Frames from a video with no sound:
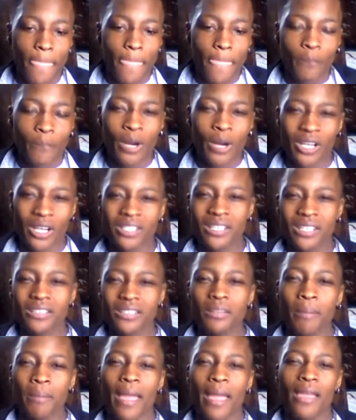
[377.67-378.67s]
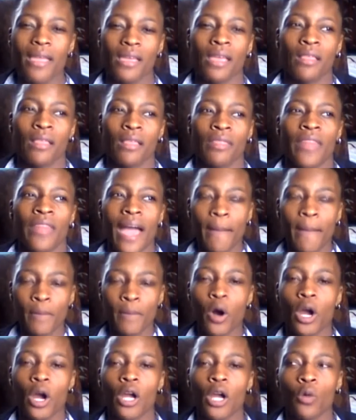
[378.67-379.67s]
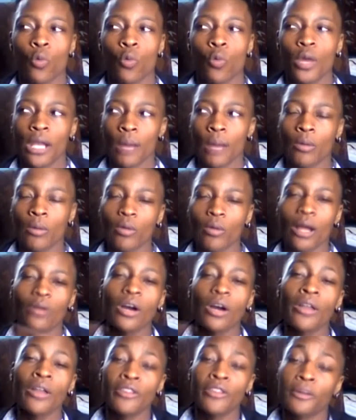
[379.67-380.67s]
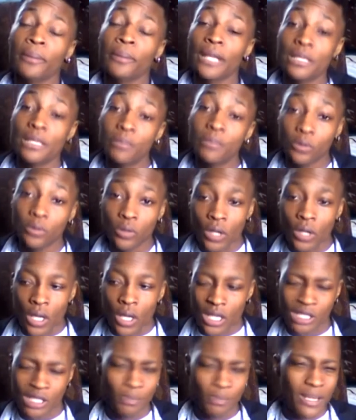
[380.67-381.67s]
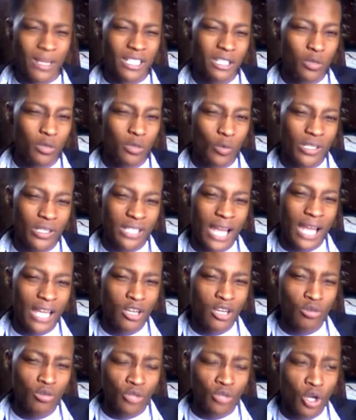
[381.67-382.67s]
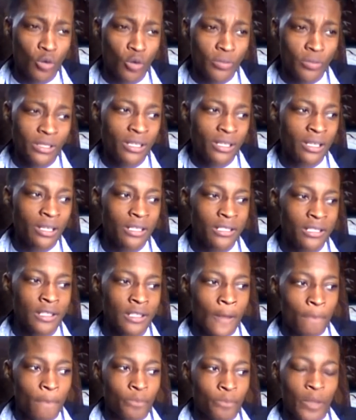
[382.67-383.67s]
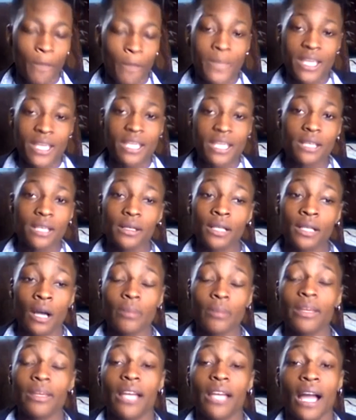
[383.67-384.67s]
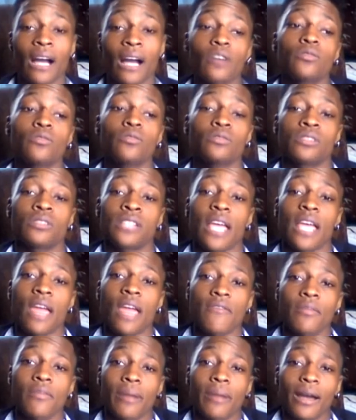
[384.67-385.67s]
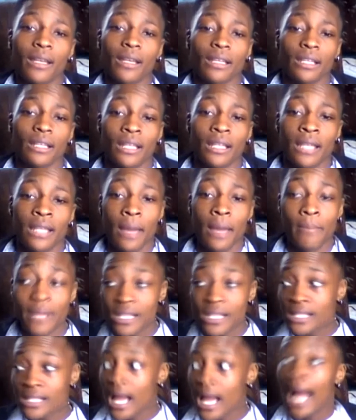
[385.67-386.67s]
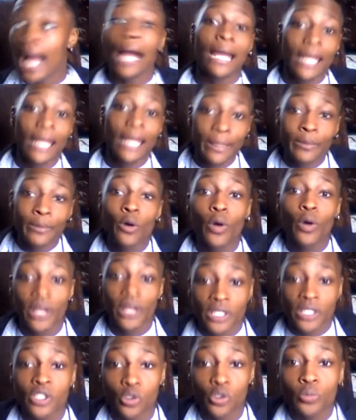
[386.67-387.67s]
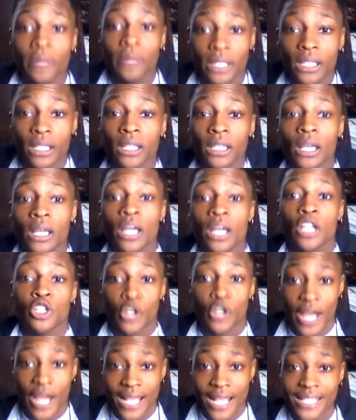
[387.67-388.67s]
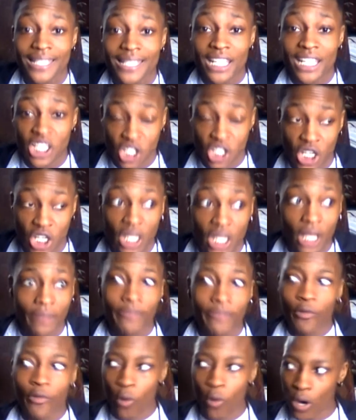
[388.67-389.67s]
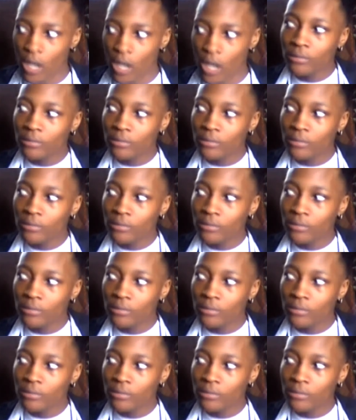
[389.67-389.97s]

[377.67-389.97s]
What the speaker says: participate in that part when I'm around other people, especially the ones that I don't know, because me coming out to everybody, that means I am going to be transitioning for